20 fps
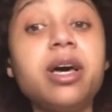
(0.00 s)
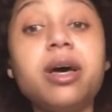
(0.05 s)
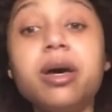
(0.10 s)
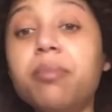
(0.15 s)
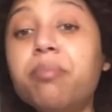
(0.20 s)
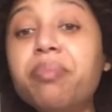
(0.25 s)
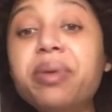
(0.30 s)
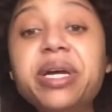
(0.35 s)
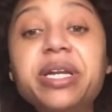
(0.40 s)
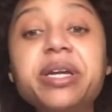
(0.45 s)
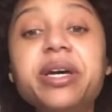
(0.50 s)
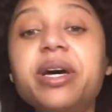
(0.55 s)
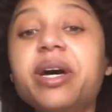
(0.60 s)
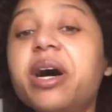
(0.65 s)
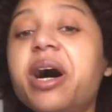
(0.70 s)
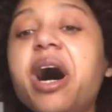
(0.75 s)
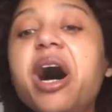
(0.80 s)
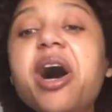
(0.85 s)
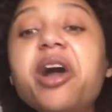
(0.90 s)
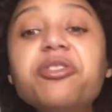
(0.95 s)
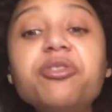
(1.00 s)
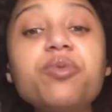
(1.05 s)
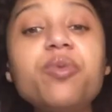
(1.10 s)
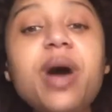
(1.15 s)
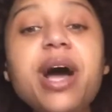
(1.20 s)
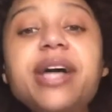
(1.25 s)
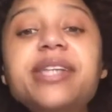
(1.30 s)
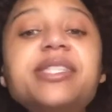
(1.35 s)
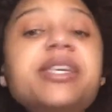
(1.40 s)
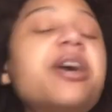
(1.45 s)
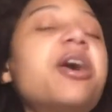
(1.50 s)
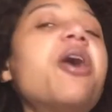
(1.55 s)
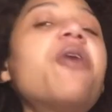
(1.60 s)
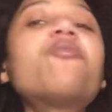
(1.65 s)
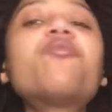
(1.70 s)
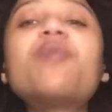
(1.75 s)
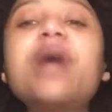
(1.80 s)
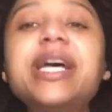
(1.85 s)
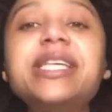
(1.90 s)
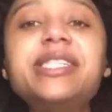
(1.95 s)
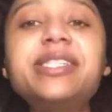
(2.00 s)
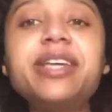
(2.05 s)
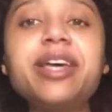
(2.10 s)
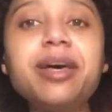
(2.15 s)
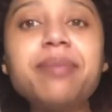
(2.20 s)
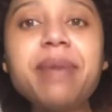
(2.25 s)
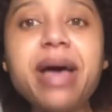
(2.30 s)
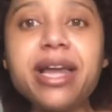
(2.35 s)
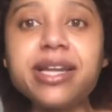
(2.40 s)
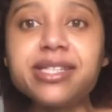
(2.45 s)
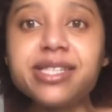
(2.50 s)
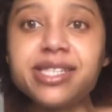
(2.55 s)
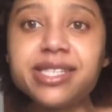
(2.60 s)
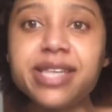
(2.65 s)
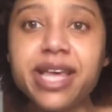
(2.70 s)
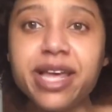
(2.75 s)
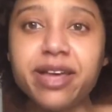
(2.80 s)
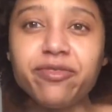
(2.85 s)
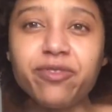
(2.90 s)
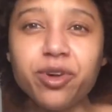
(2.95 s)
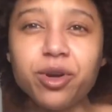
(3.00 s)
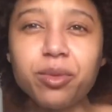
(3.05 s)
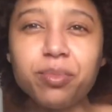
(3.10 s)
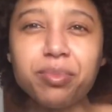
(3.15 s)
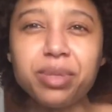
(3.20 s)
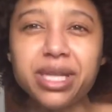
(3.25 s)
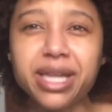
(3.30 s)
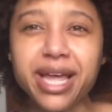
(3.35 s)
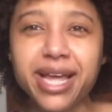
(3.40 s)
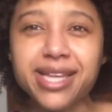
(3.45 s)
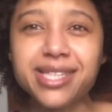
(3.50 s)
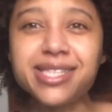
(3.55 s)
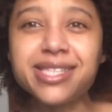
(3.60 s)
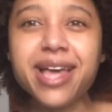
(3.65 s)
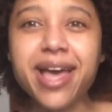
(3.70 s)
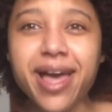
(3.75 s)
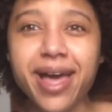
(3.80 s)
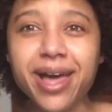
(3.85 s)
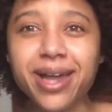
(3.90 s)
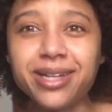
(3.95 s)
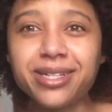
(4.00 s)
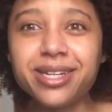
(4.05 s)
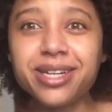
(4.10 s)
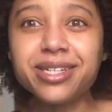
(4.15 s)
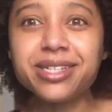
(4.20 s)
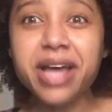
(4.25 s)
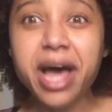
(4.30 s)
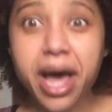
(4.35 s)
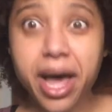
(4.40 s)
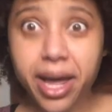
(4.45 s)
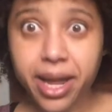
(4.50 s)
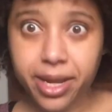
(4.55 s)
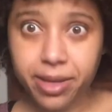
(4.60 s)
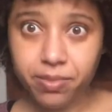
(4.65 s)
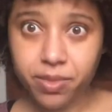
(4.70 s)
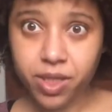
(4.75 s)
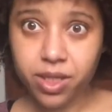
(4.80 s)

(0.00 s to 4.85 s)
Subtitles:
But otherwise, arrest him at a safer place and time.